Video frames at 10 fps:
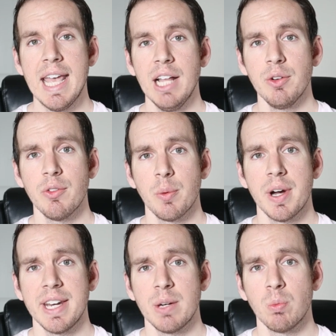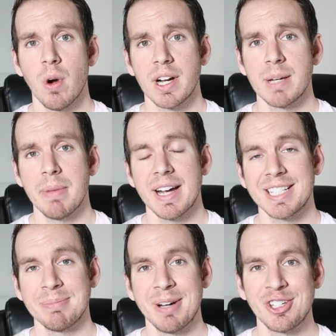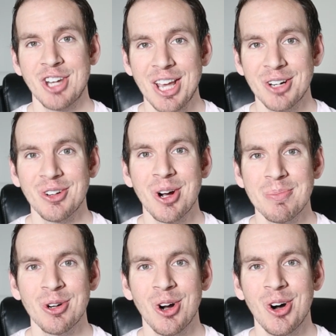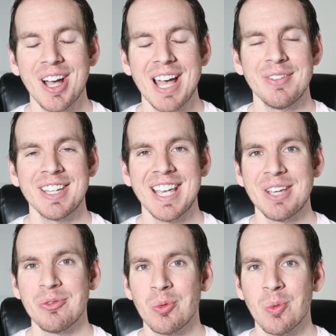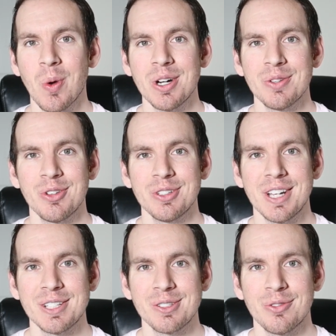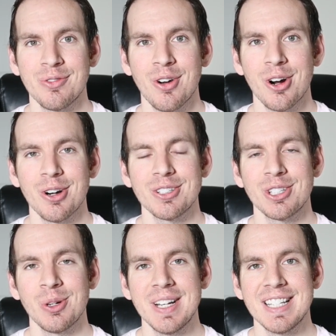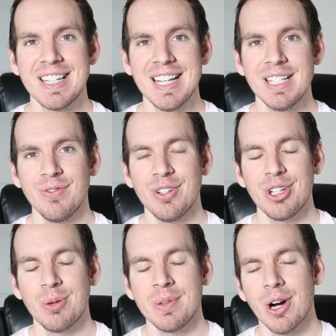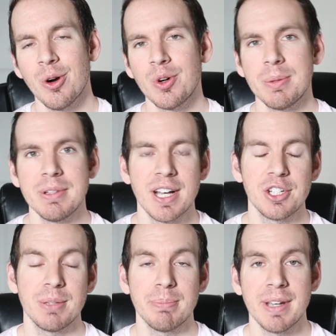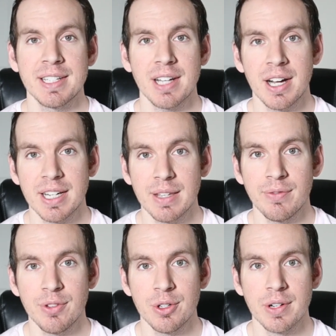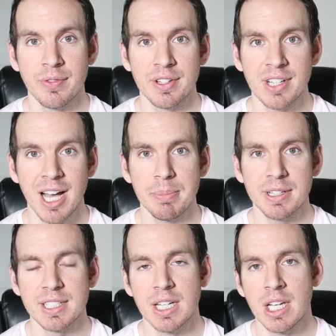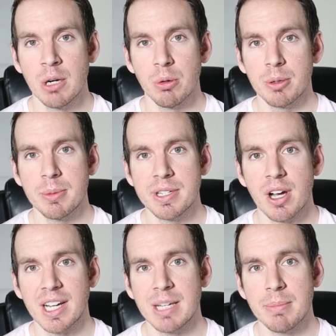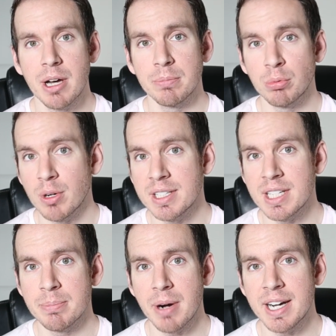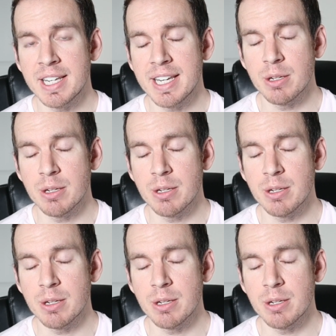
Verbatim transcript: Hello everyone and welcome back to my channel. Hope you're all having a wonderful day so far. So in today's video, we are going to be touching base on a few different topics. We're going to be talking about President Biden.